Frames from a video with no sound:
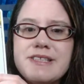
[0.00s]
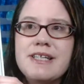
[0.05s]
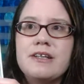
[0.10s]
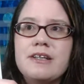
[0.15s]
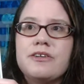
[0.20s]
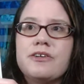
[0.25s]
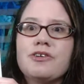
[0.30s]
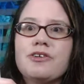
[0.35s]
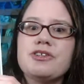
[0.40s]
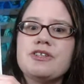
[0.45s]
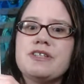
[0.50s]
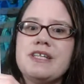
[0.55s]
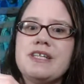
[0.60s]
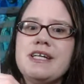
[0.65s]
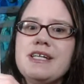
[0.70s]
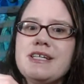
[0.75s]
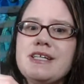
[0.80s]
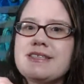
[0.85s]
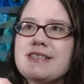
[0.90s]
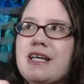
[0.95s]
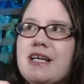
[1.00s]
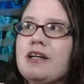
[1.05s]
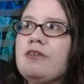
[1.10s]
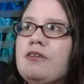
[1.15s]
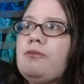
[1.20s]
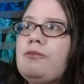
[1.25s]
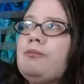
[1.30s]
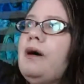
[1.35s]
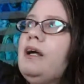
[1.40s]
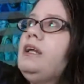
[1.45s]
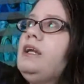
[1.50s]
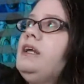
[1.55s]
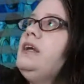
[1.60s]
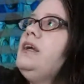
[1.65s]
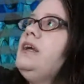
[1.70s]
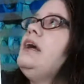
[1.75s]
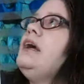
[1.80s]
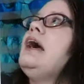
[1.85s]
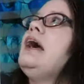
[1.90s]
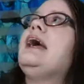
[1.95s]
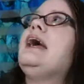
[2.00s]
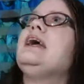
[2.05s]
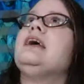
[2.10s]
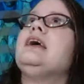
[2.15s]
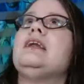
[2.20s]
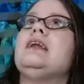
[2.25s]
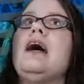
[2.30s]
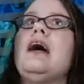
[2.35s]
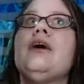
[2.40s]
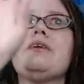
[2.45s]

like there's things, kind of money hanging out